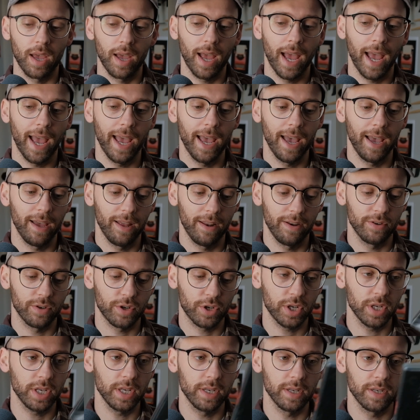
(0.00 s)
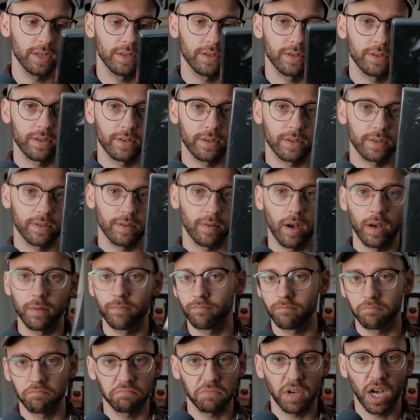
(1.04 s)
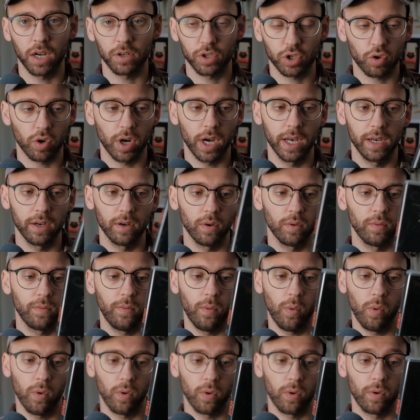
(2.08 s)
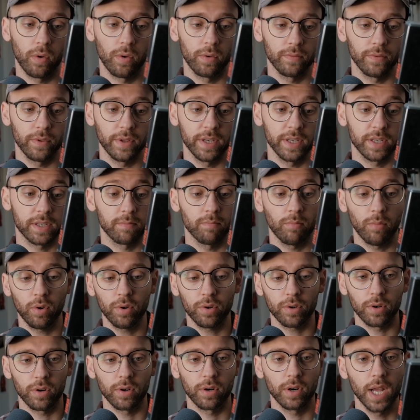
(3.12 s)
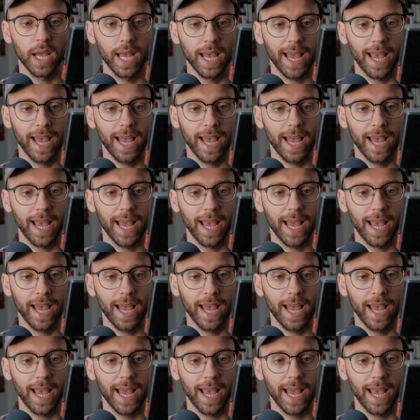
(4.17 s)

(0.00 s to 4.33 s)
And she is on trial for this murder,